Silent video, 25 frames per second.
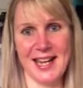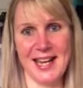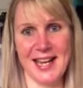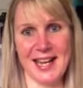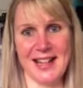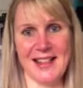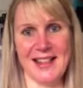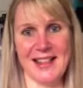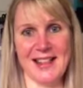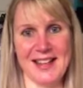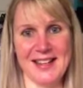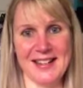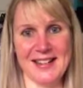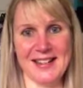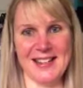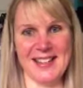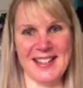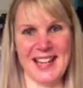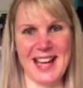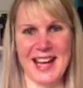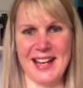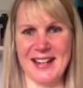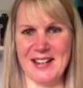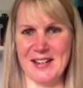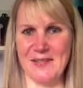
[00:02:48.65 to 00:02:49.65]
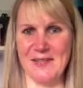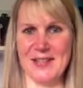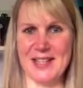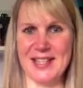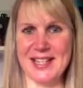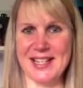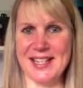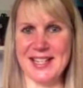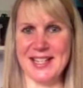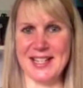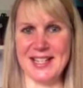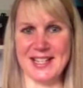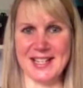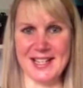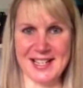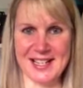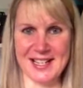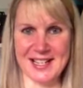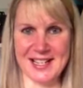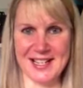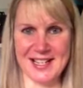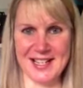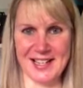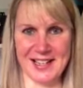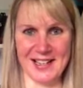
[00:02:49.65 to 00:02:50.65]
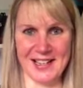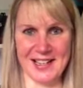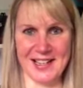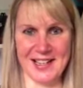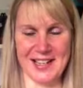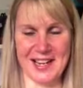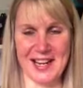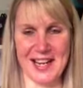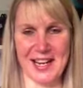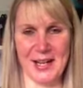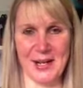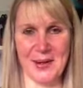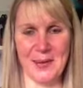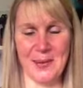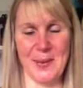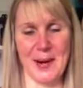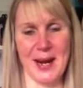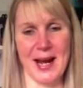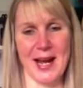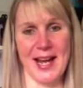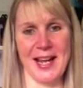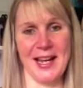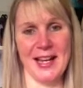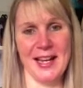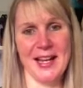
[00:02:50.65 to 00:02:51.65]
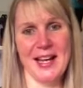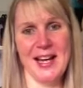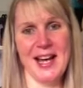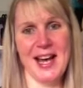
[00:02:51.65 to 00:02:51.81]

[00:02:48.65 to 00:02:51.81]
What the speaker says: in this kind of distance learning way,